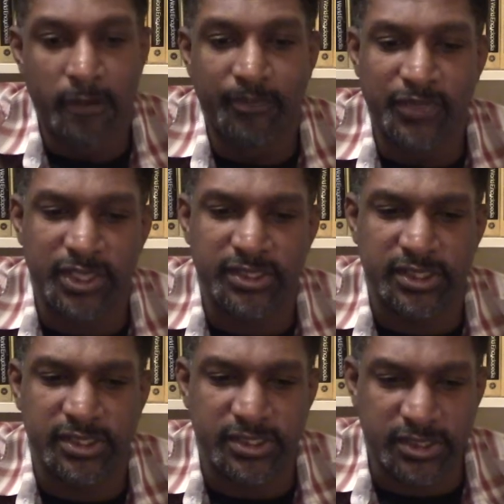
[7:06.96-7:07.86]
This
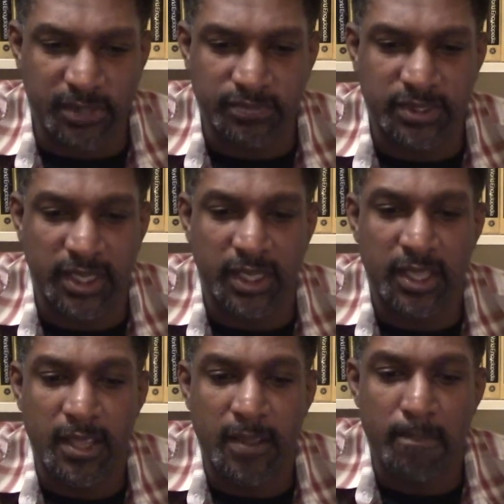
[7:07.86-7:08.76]
is something
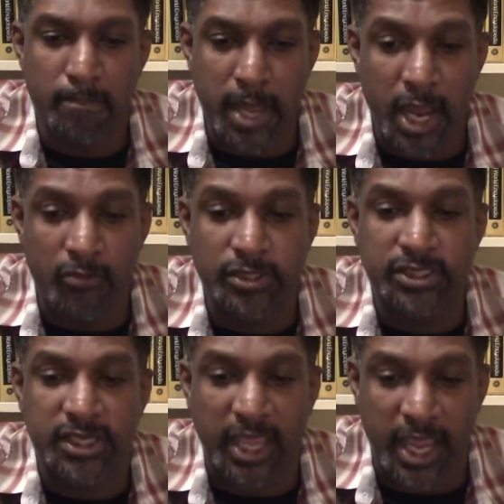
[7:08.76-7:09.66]

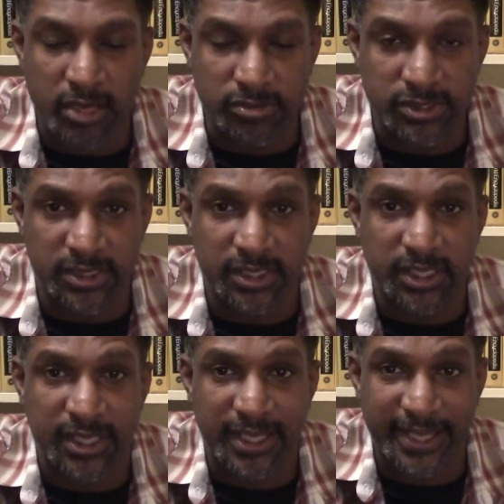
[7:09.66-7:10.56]
marriage
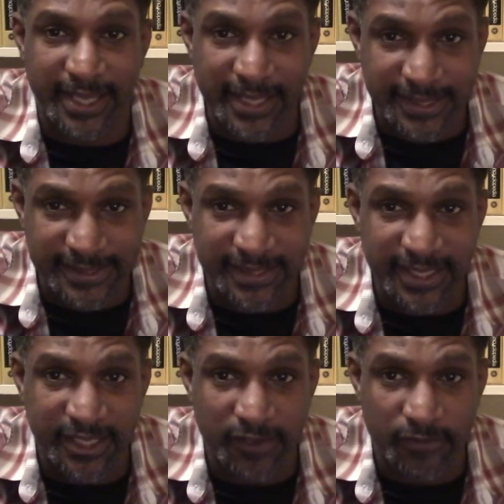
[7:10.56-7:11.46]
counseling is
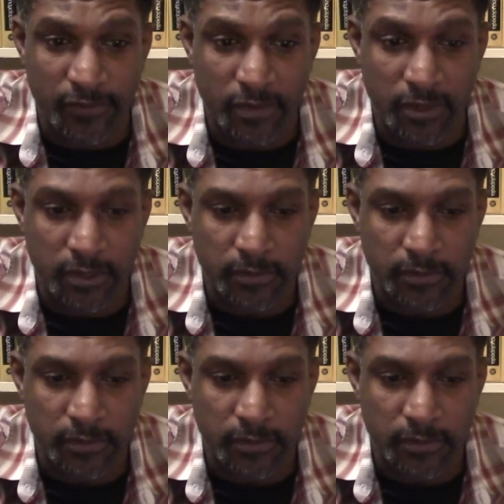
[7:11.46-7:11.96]
needed for.